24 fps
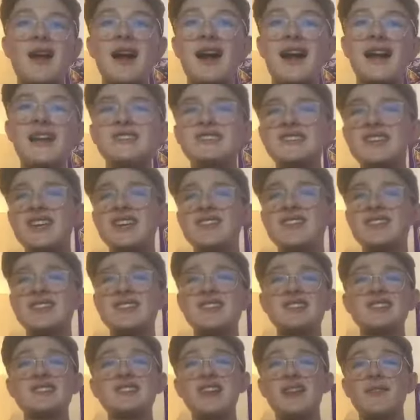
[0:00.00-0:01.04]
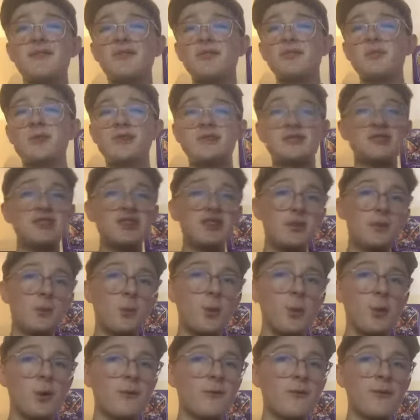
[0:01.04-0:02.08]
I'd say that this level wins the
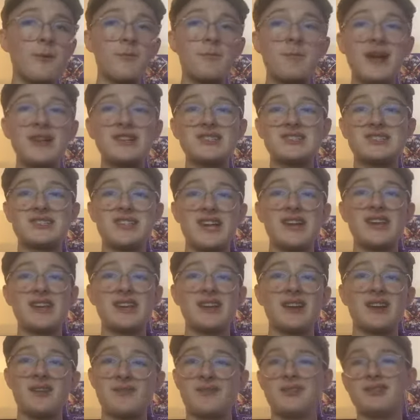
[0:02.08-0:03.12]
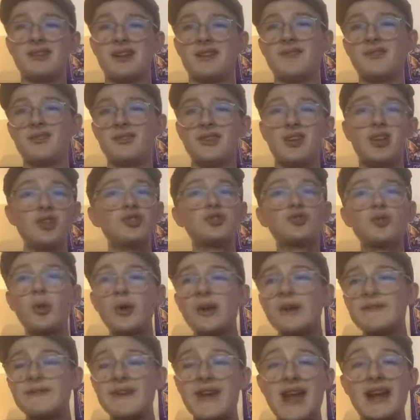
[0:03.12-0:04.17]
award for best setting of a level. A
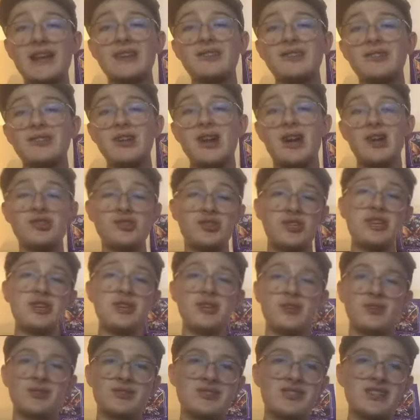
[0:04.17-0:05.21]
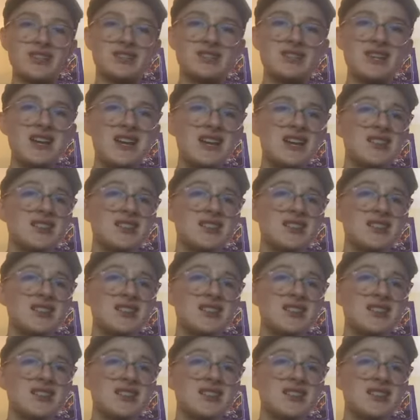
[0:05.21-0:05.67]
droid factory on Geonosis.